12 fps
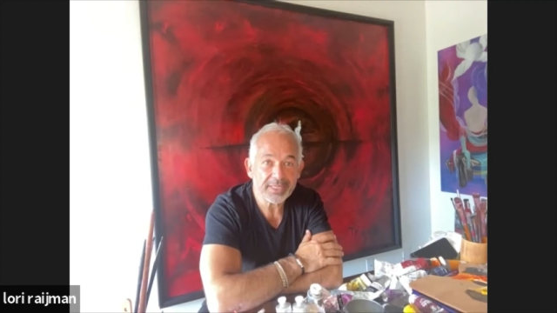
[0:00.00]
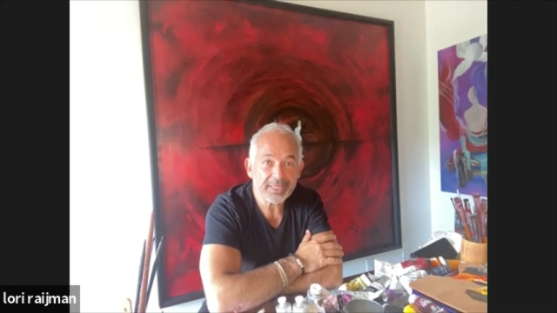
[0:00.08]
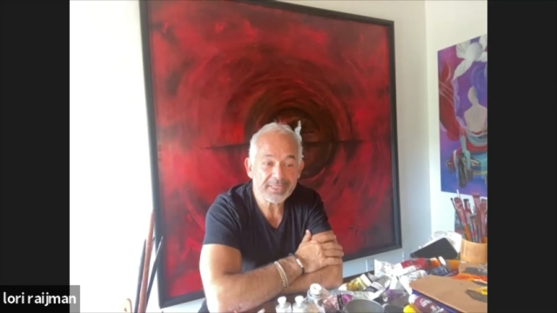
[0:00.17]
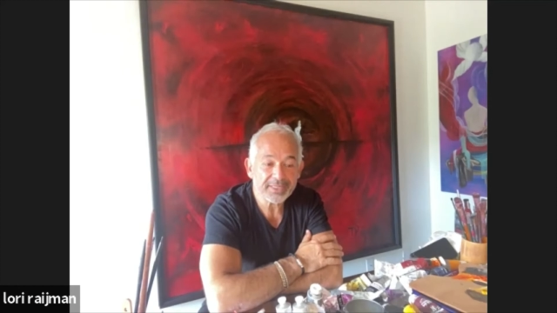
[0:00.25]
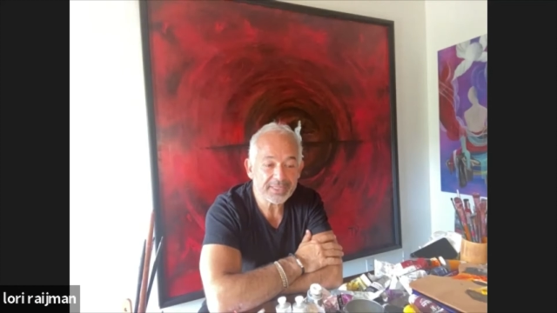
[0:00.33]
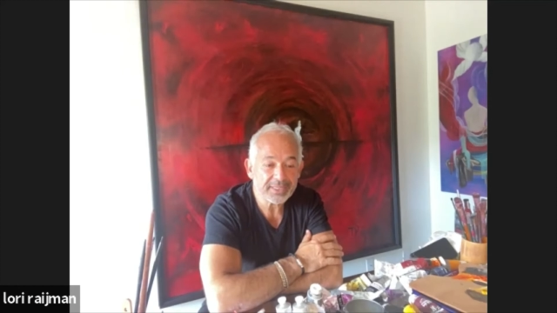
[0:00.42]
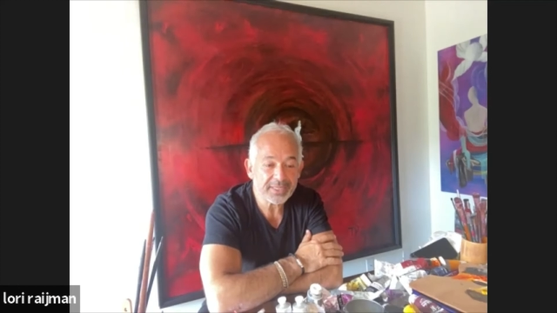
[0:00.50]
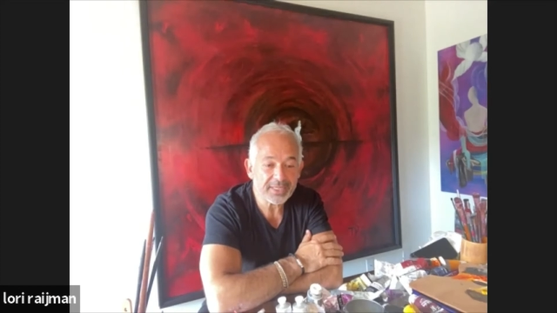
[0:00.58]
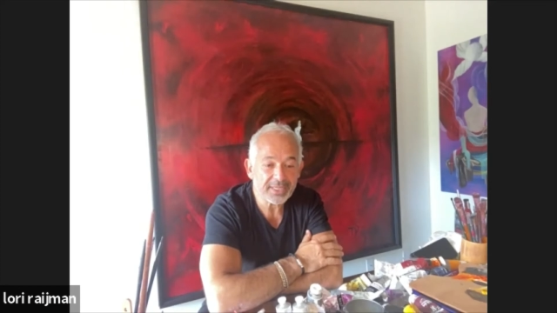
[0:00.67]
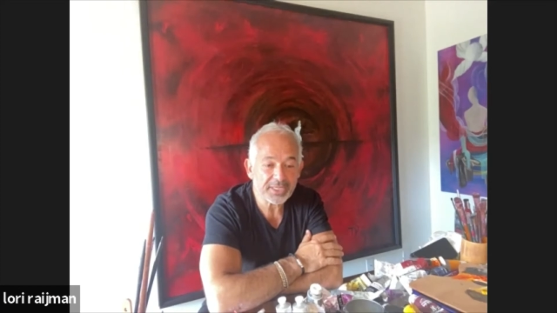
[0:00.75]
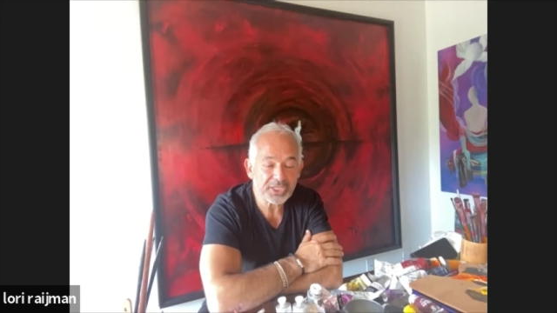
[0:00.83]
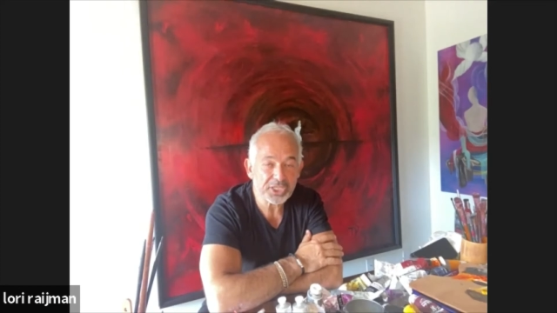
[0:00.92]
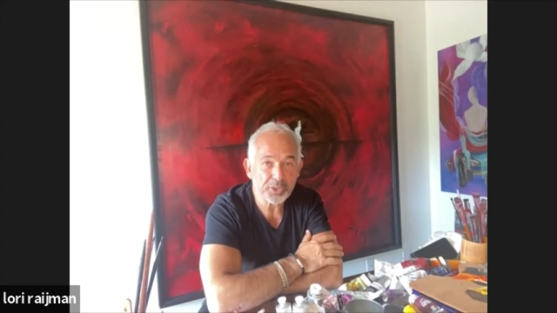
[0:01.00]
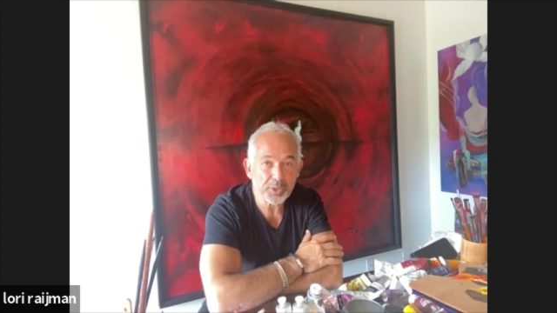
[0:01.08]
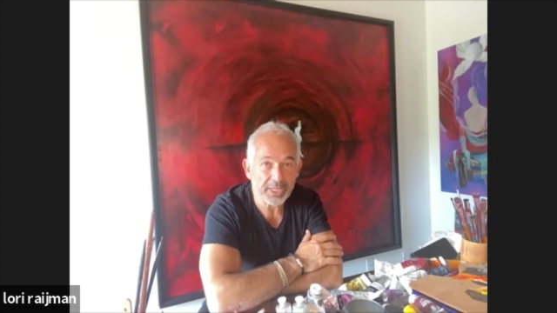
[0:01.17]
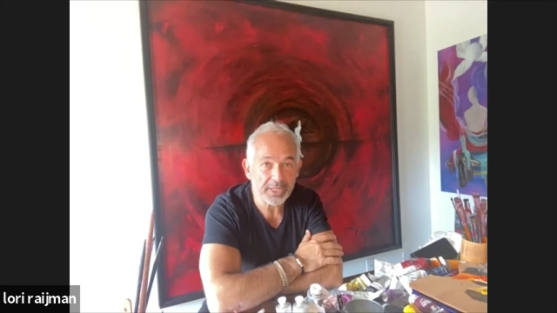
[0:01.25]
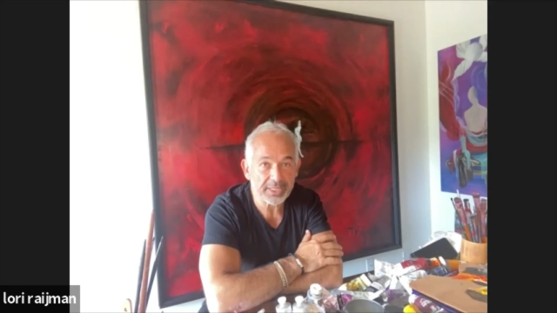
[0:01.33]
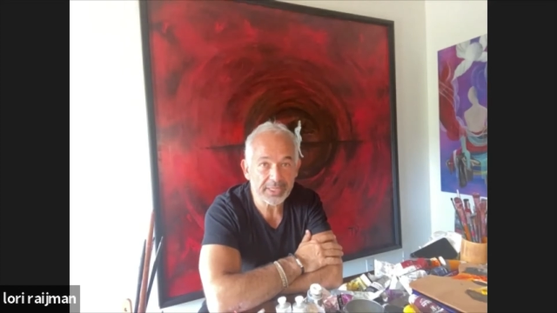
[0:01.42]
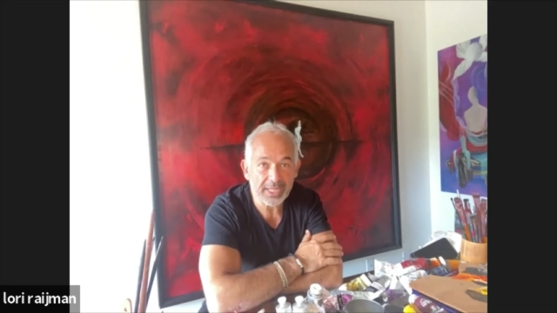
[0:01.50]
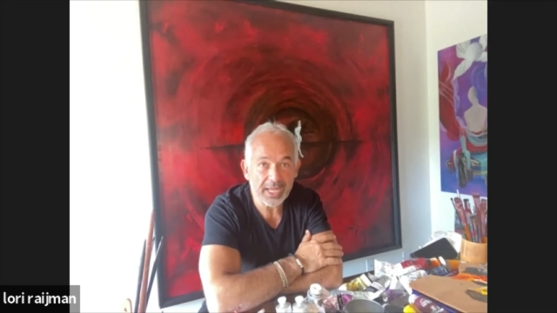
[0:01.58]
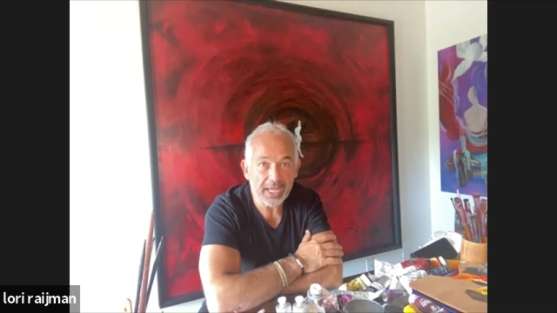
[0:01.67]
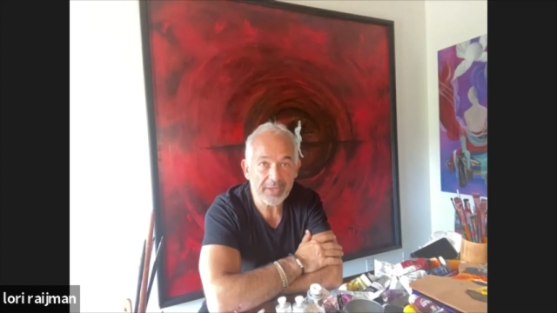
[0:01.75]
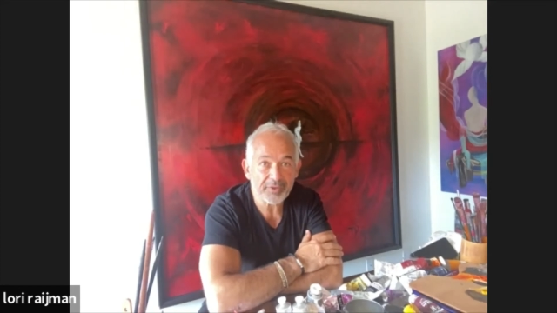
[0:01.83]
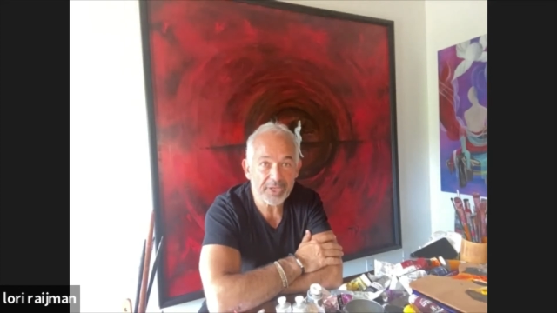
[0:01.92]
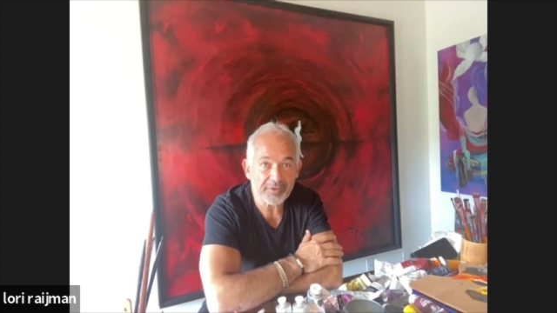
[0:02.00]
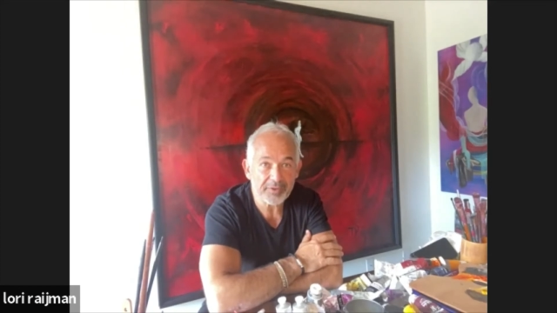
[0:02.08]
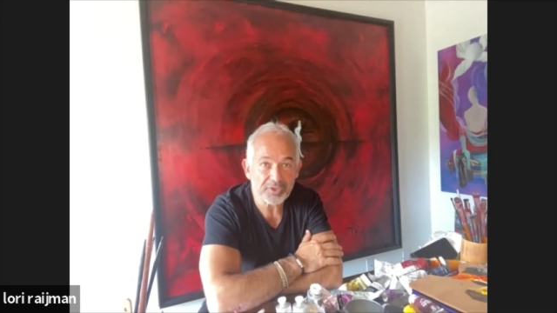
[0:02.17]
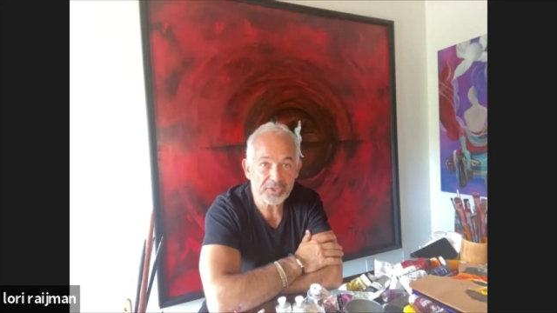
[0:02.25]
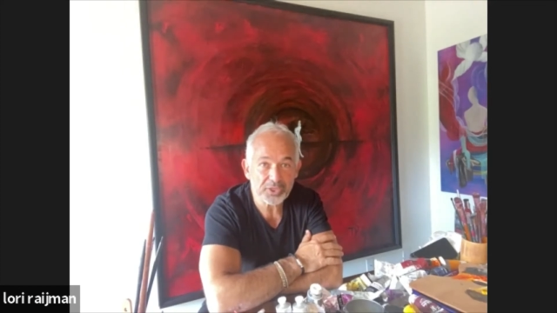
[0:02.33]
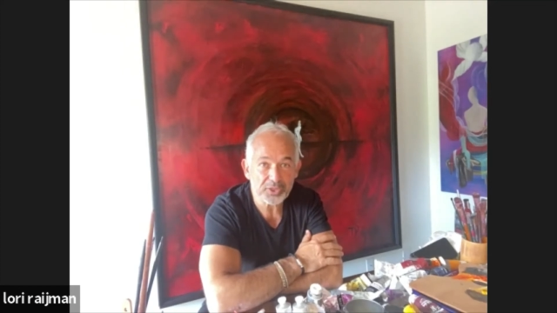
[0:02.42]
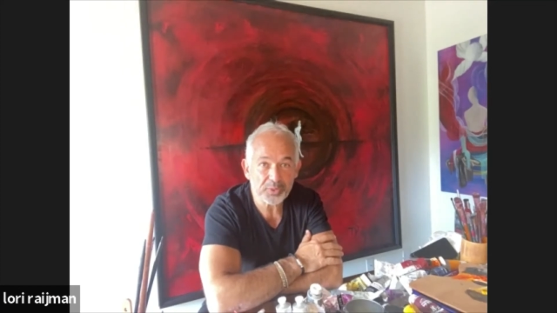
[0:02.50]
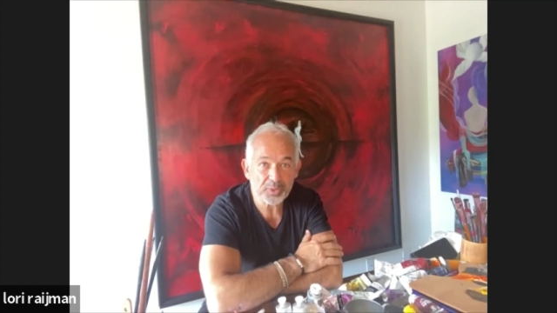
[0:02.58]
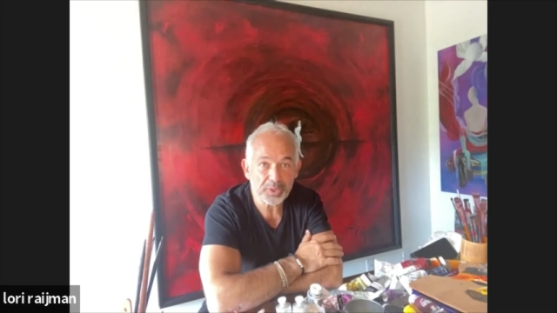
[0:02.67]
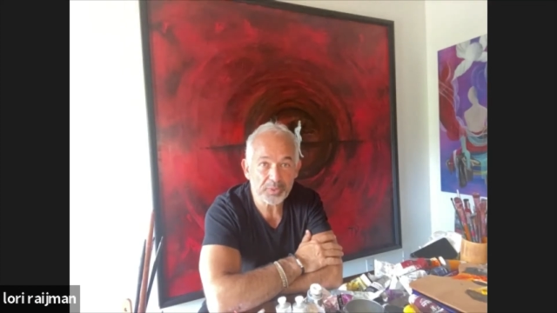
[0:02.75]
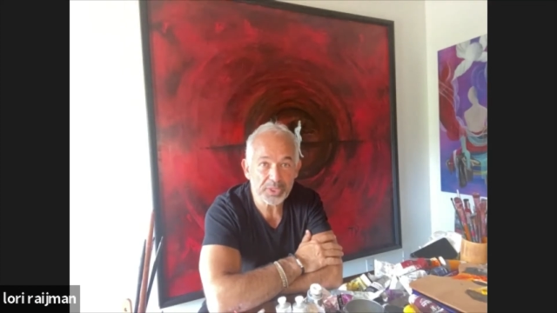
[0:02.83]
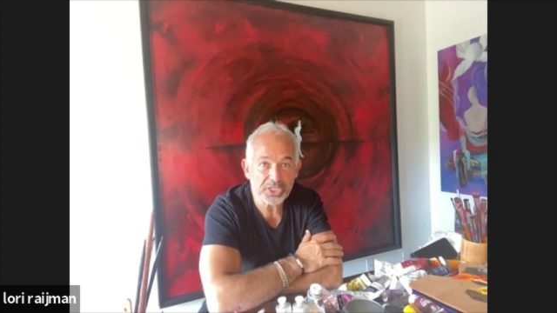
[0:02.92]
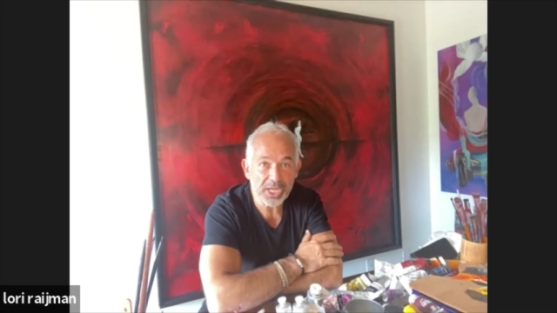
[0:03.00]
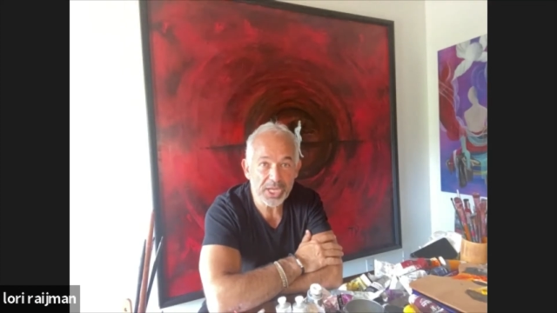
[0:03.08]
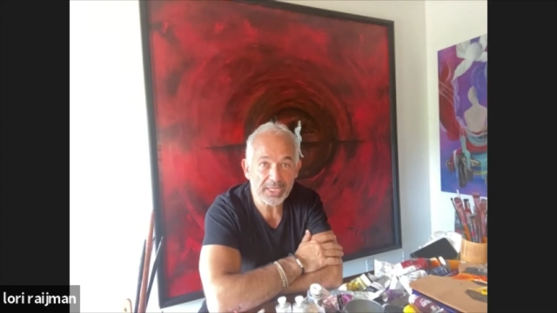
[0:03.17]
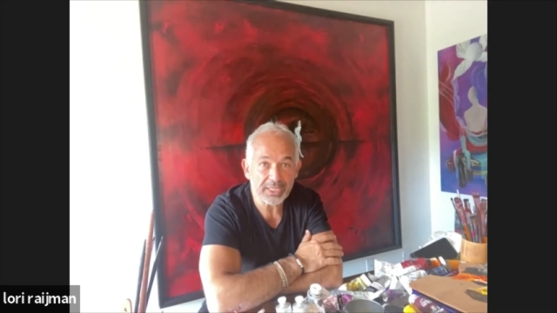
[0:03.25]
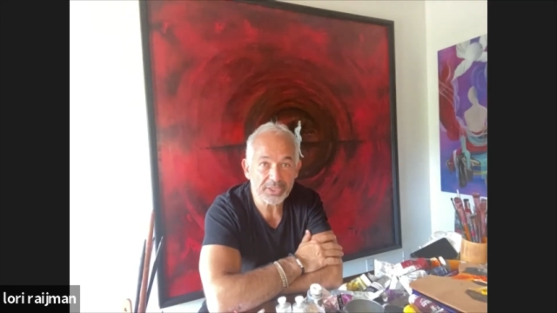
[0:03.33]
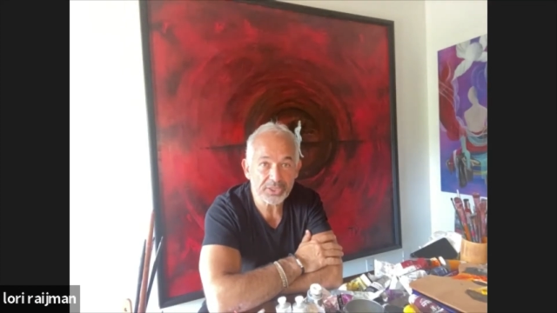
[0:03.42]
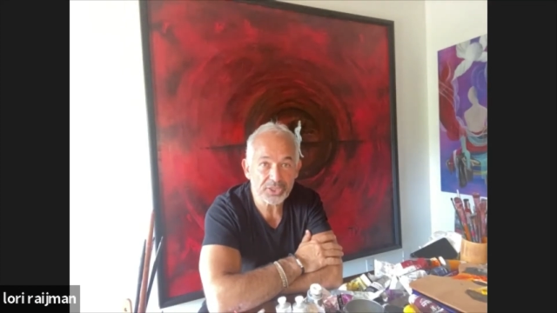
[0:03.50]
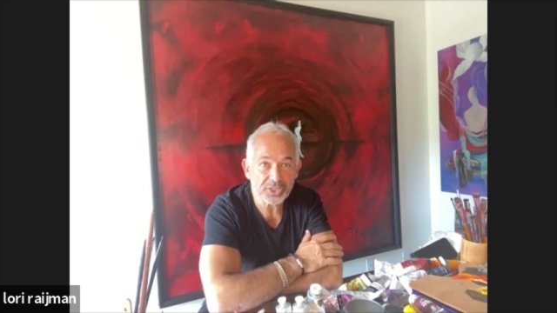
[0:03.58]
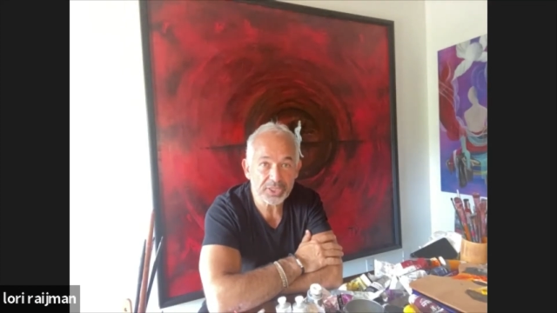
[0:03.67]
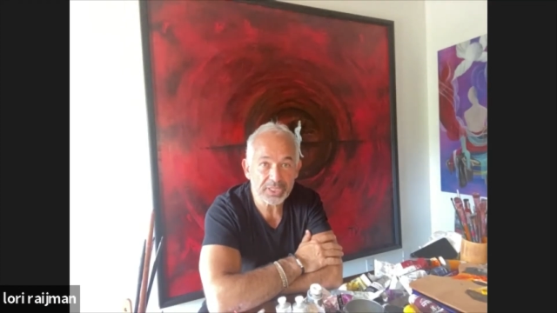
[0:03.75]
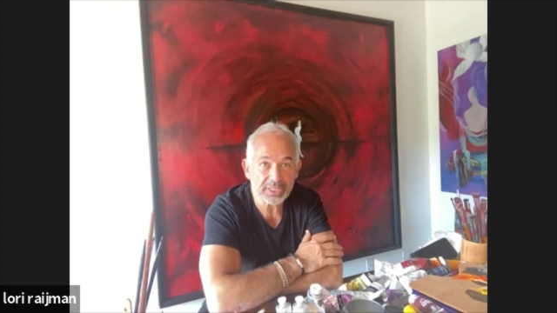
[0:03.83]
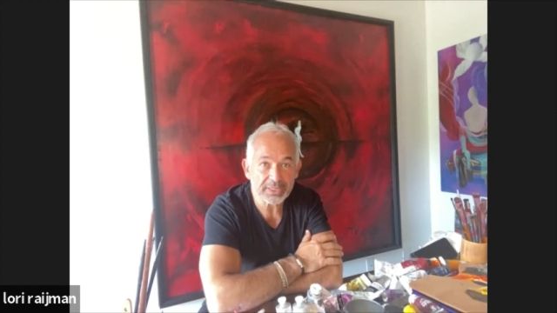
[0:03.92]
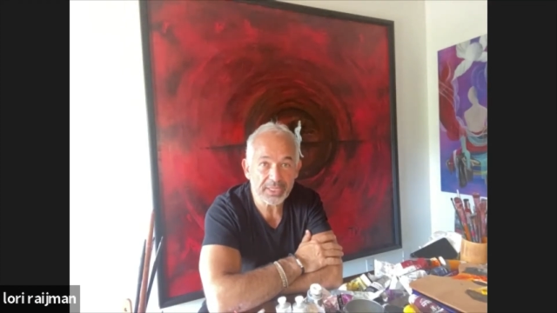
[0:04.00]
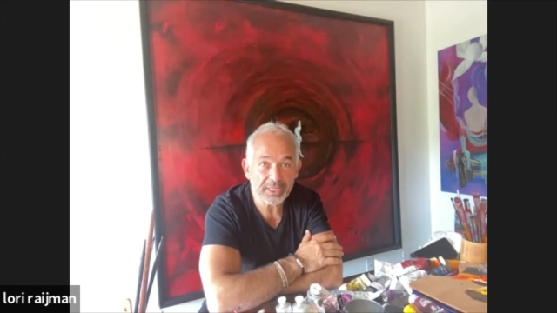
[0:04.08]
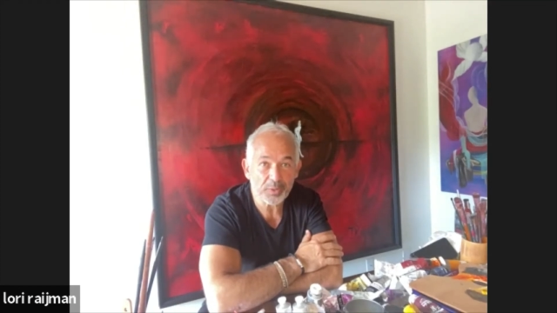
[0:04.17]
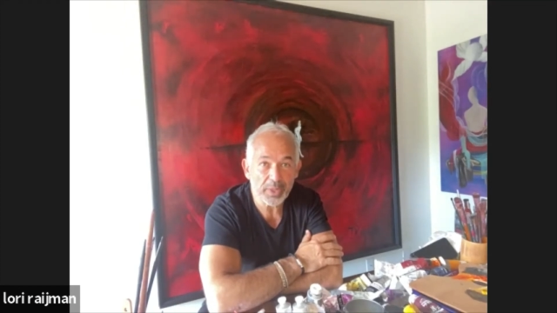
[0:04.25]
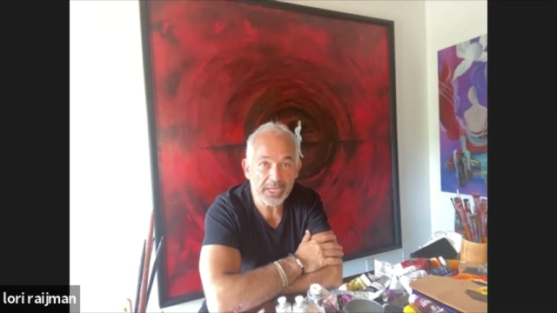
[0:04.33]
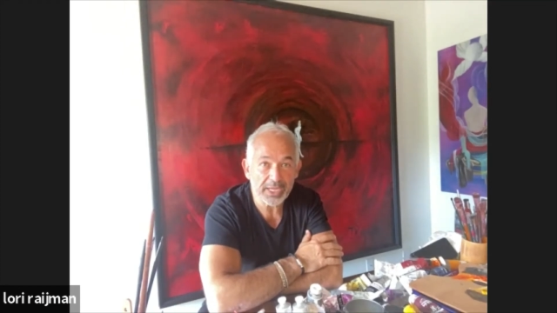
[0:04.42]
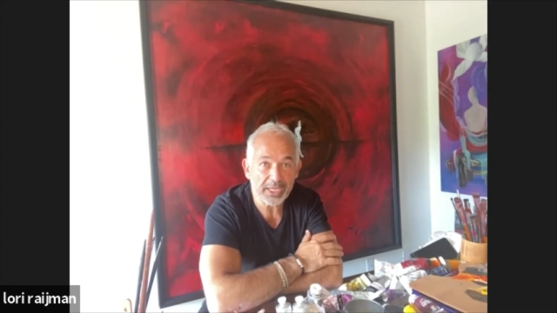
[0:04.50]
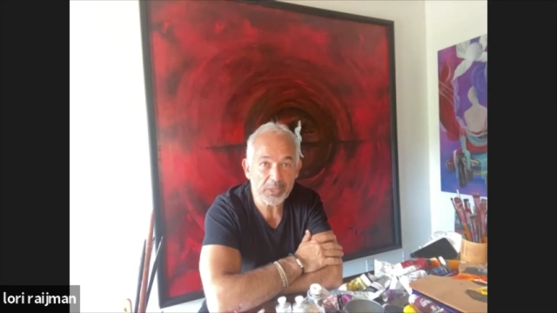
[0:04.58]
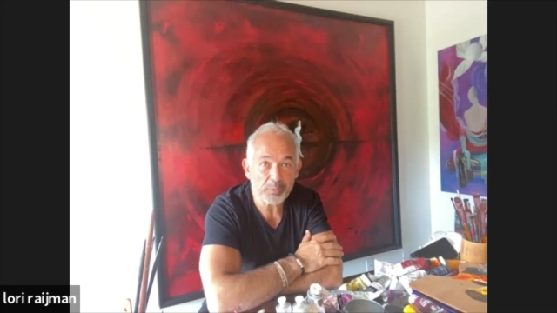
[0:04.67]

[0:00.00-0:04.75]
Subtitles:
the strength that life gives us when we're challenged, and we can keep